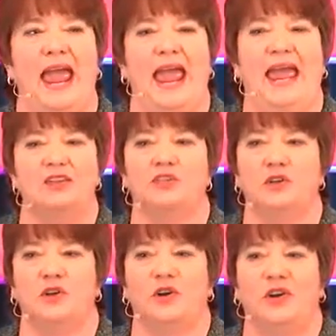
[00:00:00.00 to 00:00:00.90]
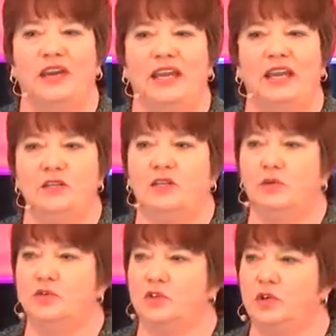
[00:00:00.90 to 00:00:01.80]
enter into
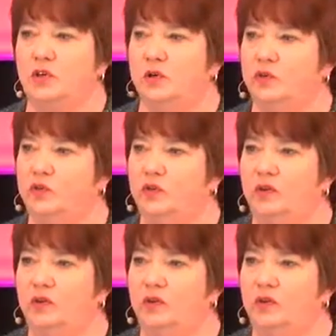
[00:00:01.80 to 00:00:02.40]
circles.